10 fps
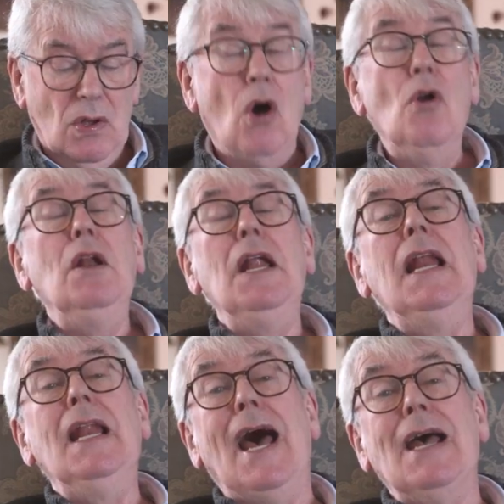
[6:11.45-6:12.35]

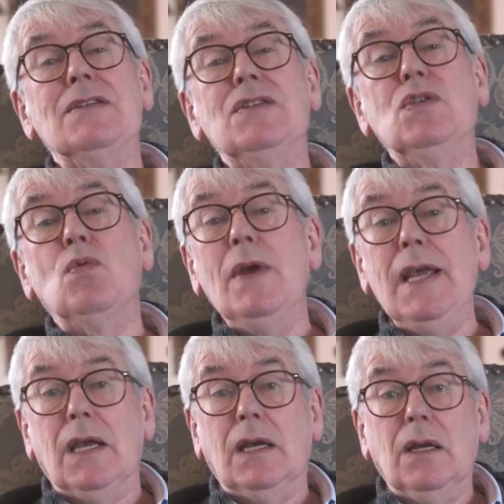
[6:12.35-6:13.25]
Only last
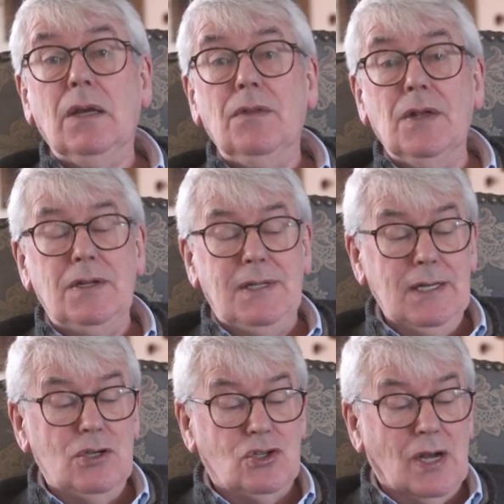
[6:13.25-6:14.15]
week, the
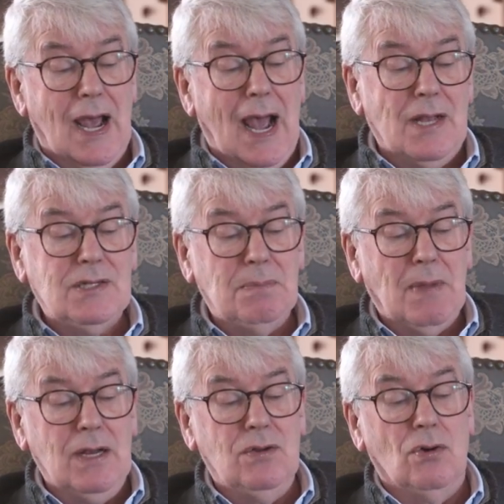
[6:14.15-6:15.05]
teacher asked
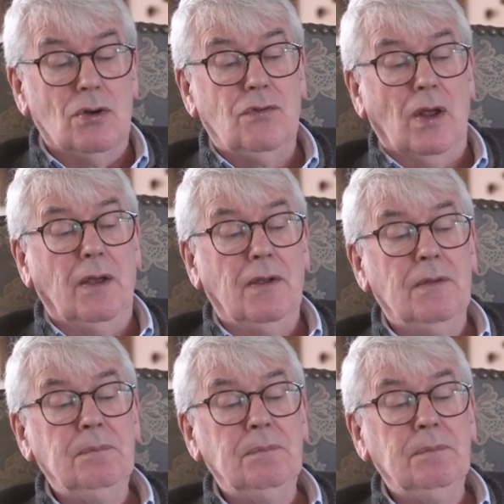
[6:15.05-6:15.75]
my daughter,